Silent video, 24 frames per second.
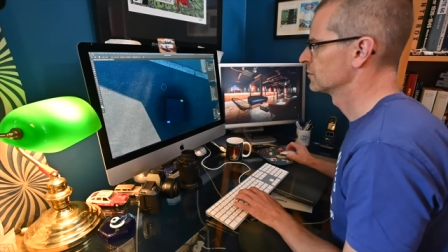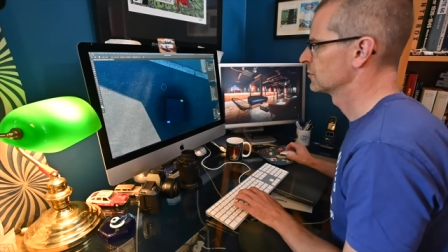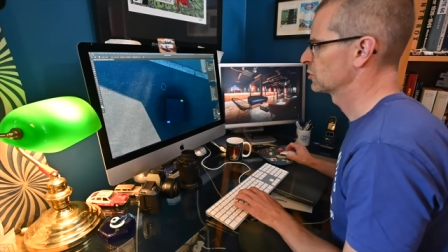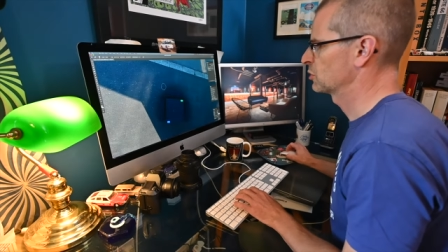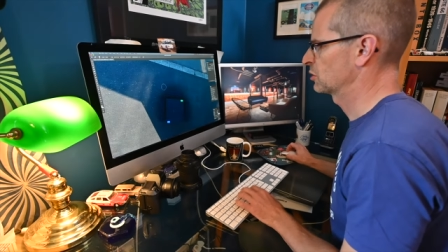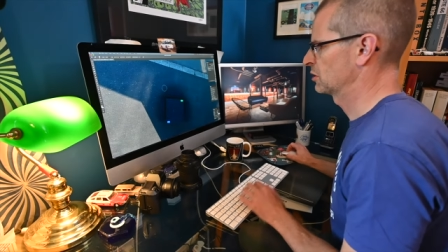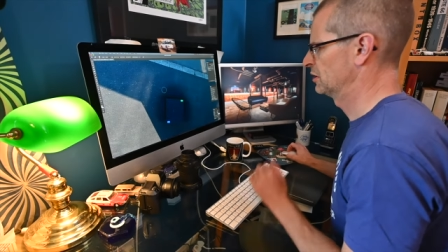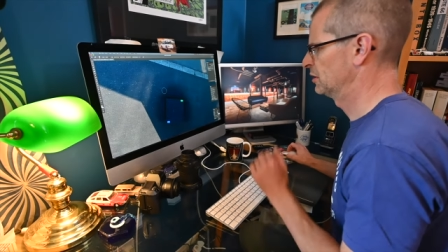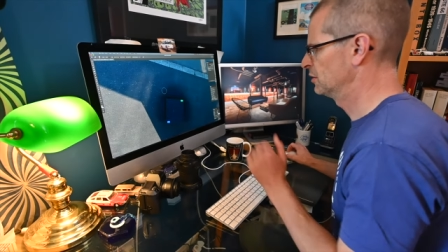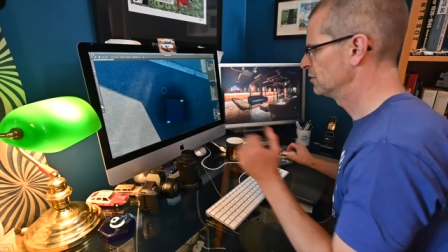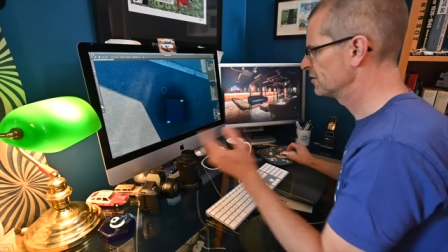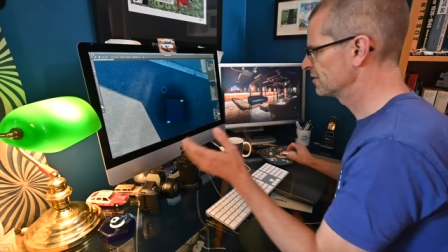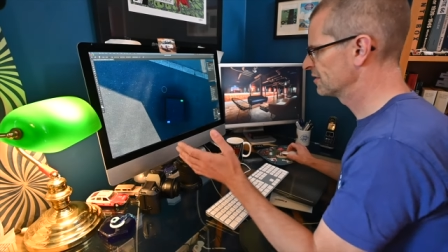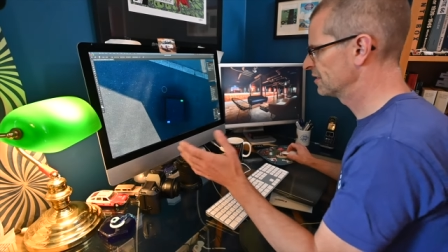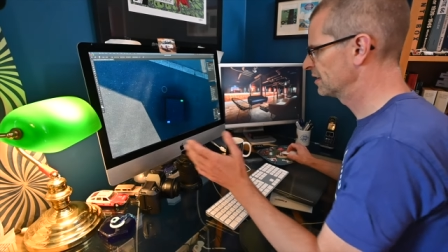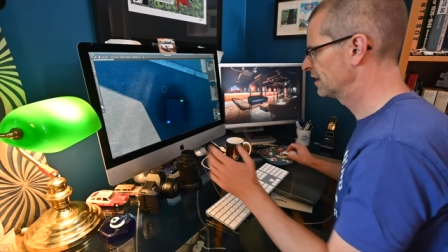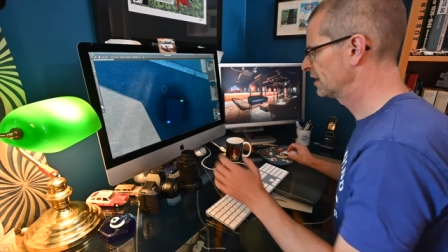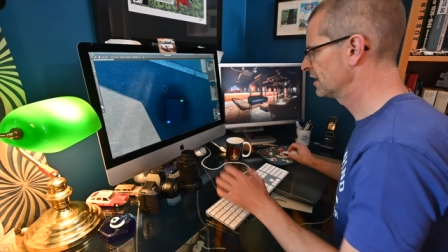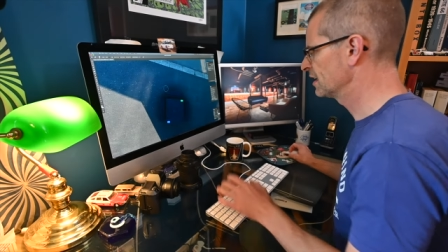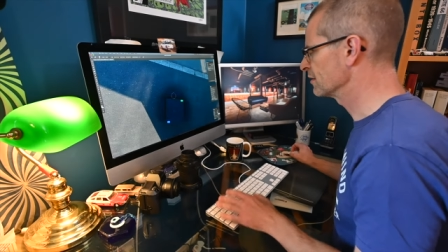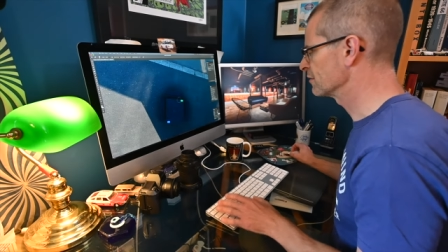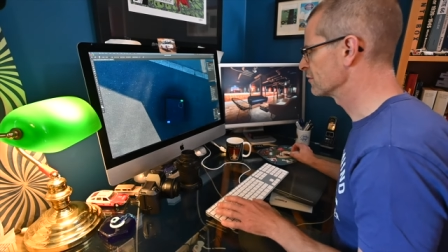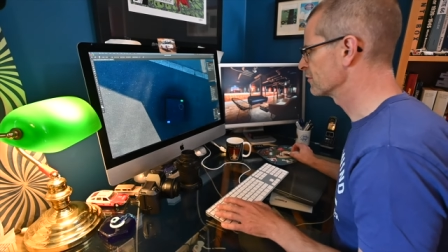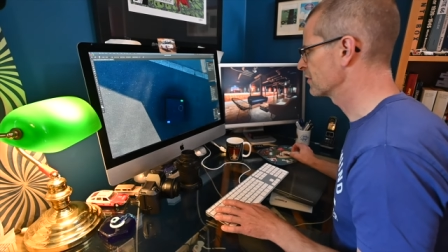So lose the
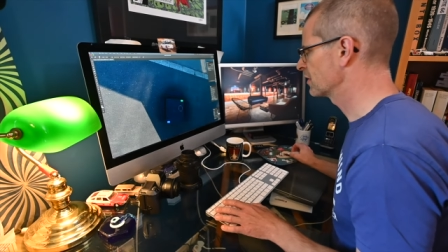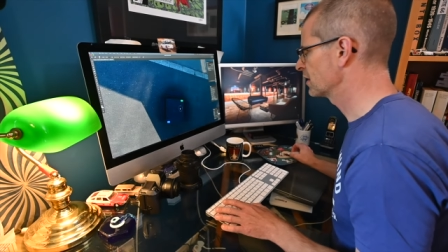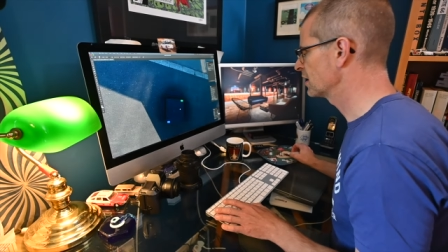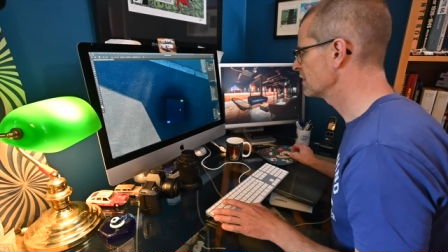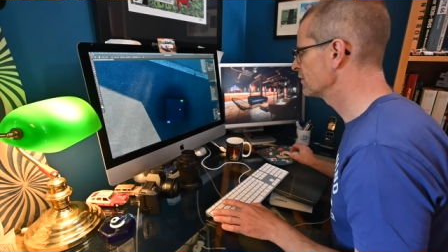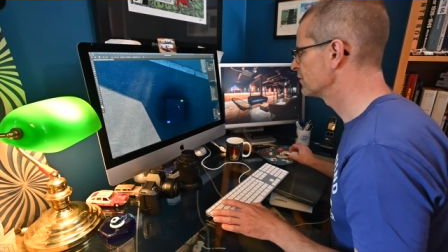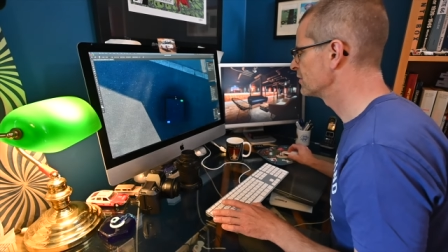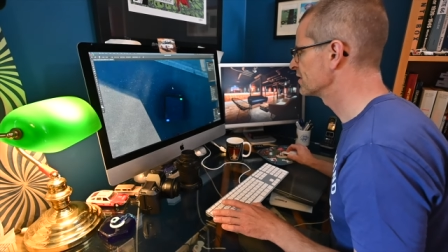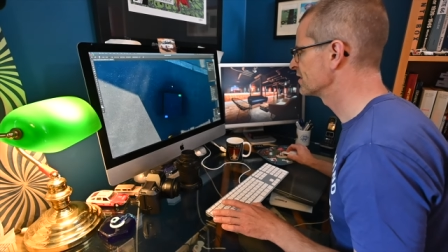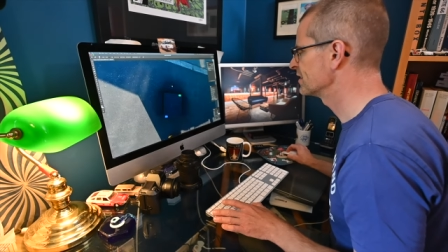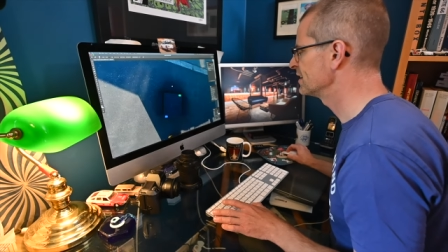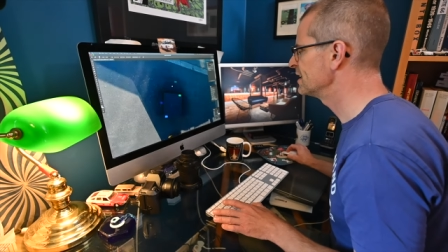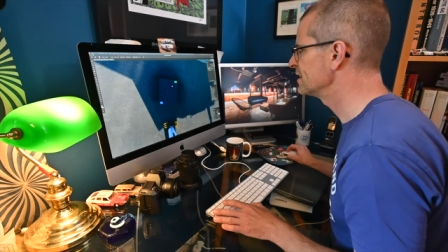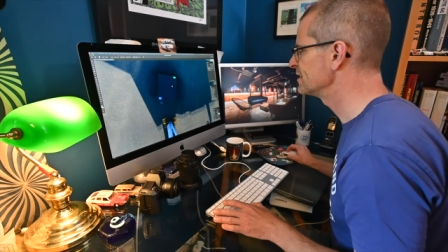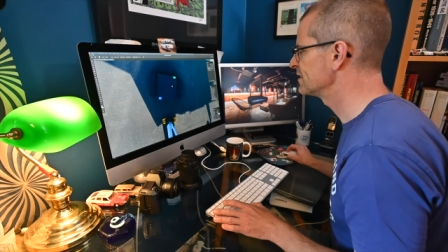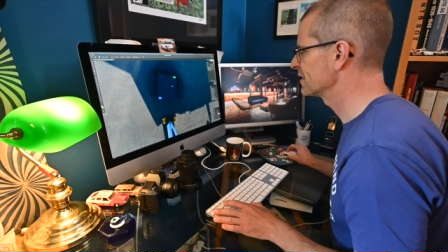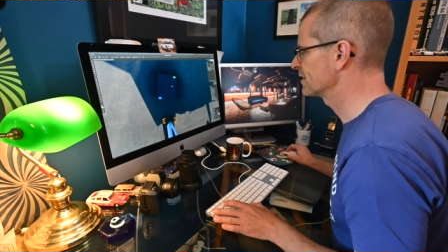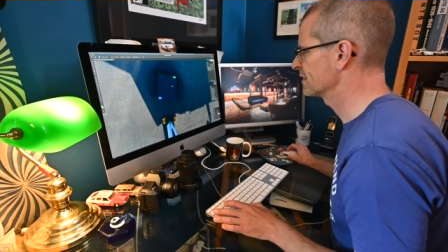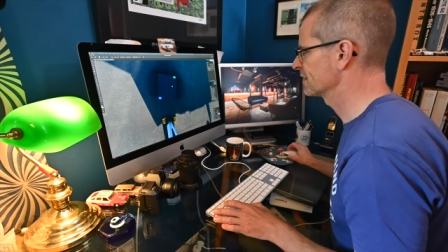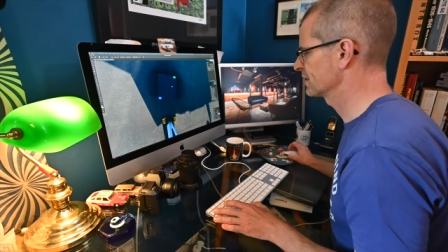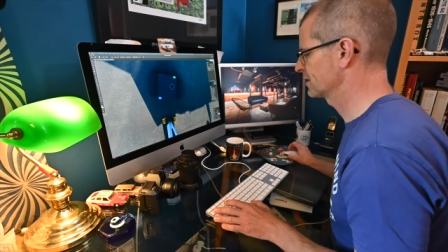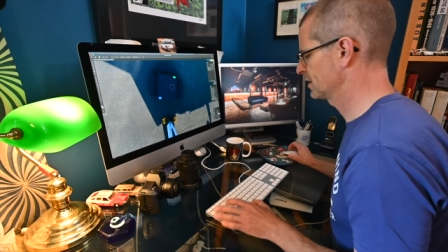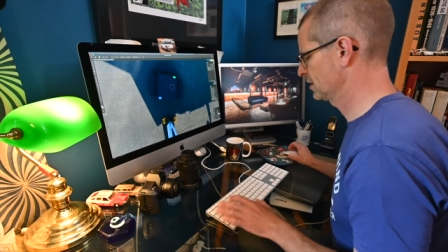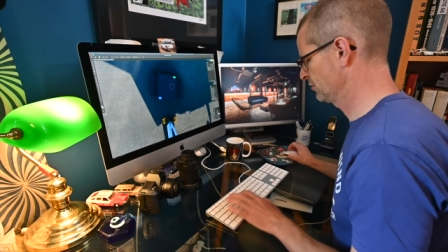leaf. The leaf is an easy
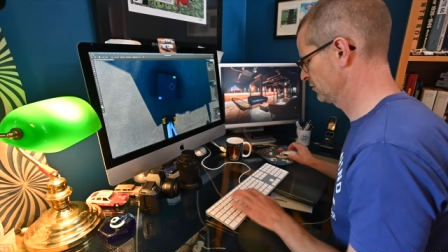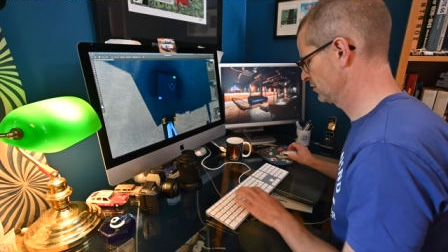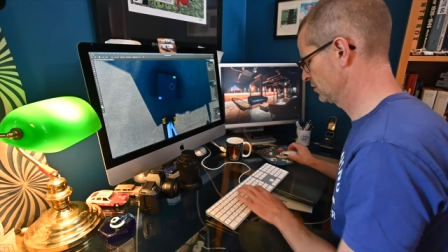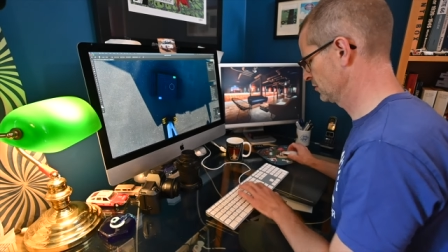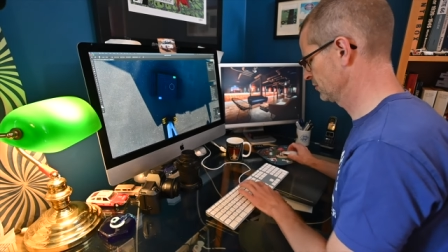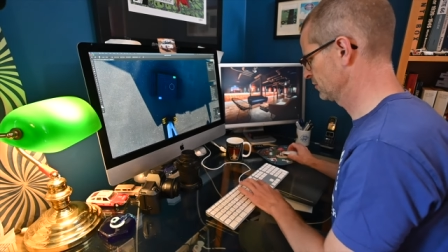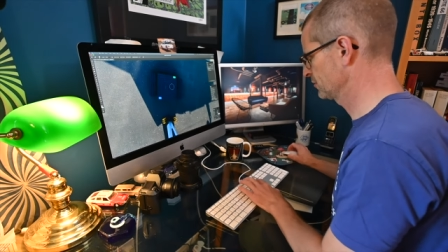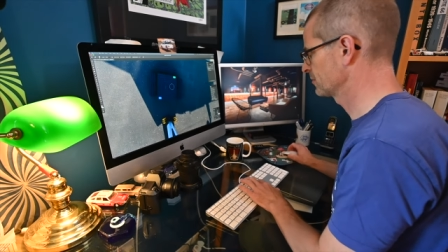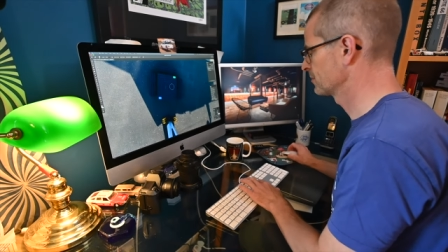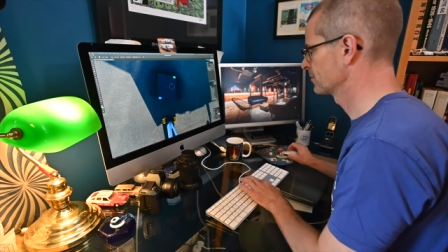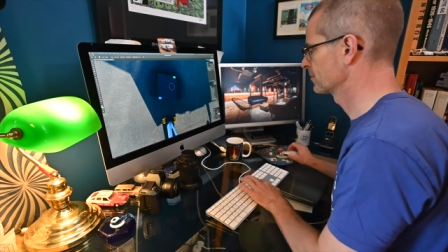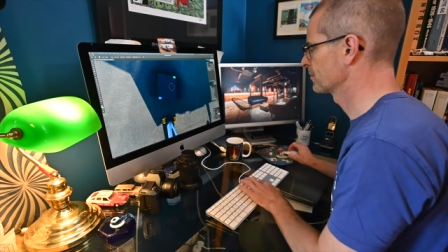thing to get rid of.